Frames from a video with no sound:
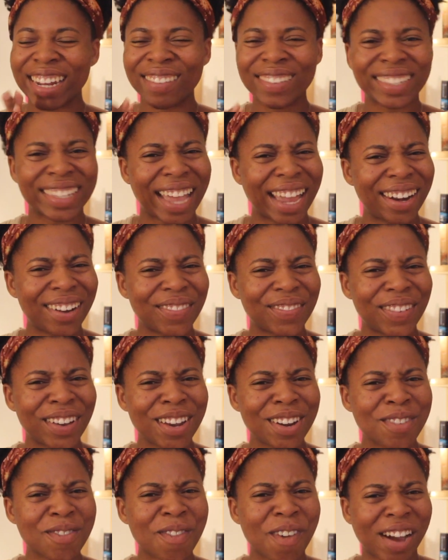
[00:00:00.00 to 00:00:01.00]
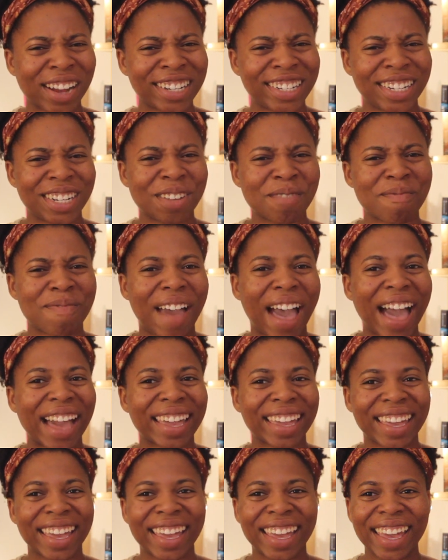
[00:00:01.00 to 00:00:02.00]
It was kind of fun watching
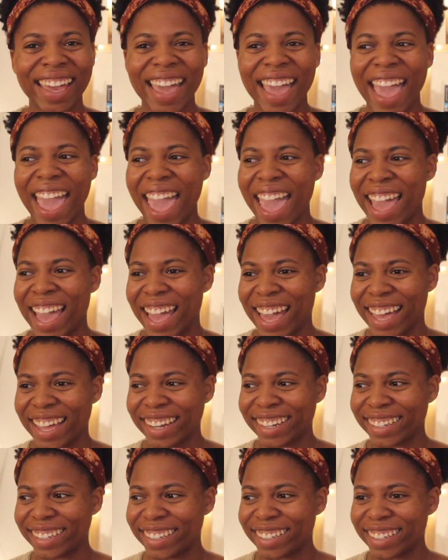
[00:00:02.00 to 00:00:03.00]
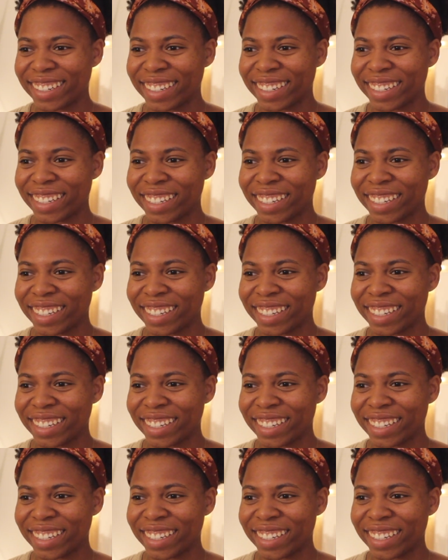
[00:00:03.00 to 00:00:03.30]
back and